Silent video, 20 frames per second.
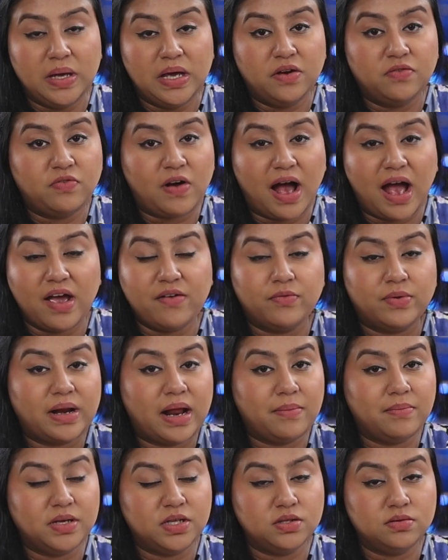week 5 when
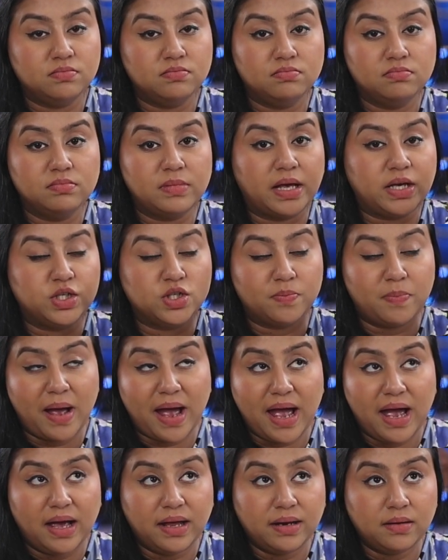I'm in like
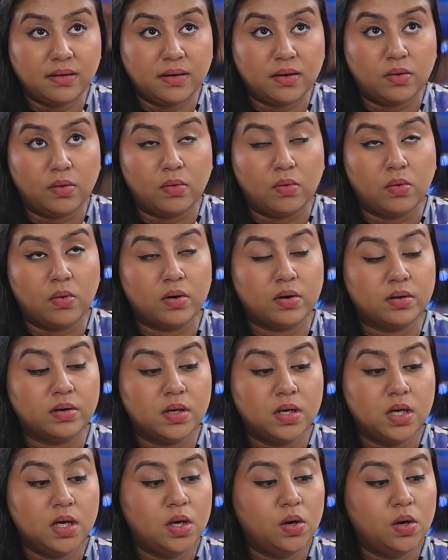Japan or